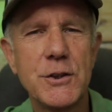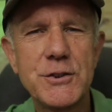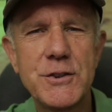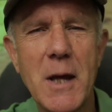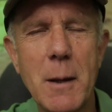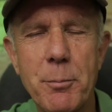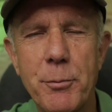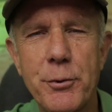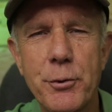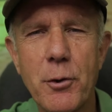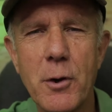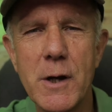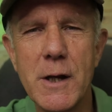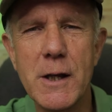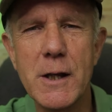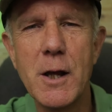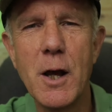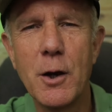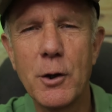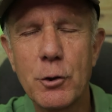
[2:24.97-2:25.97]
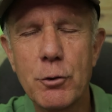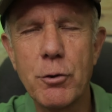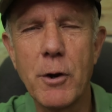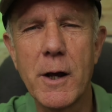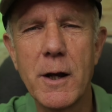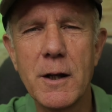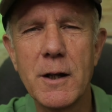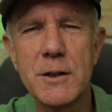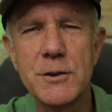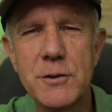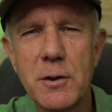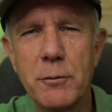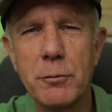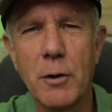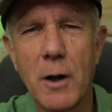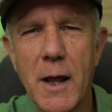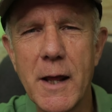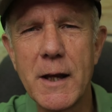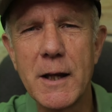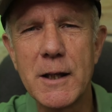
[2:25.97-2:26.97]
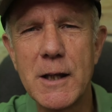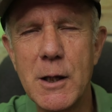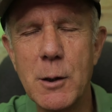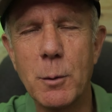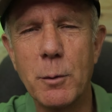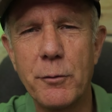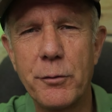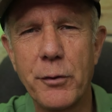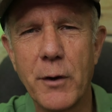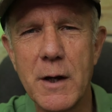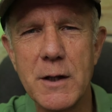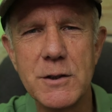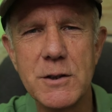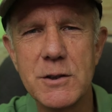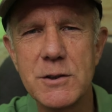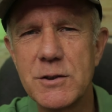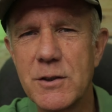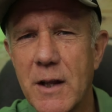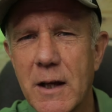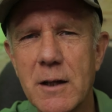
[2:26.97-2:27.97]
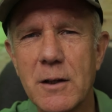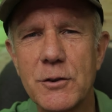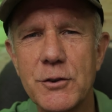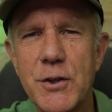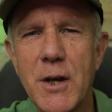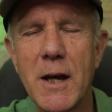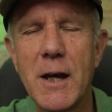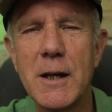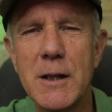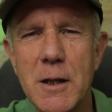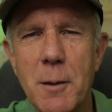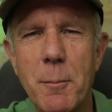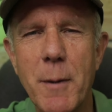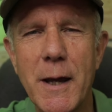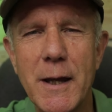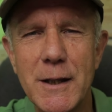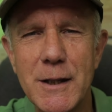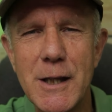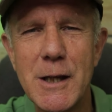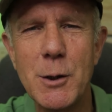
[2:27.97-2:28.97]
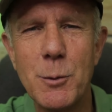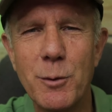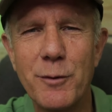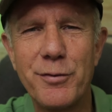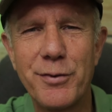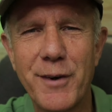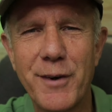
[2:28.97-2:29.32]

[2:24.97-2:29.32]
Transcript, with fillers: Step 3 Create a list of related keyword phrases that contain your main keyword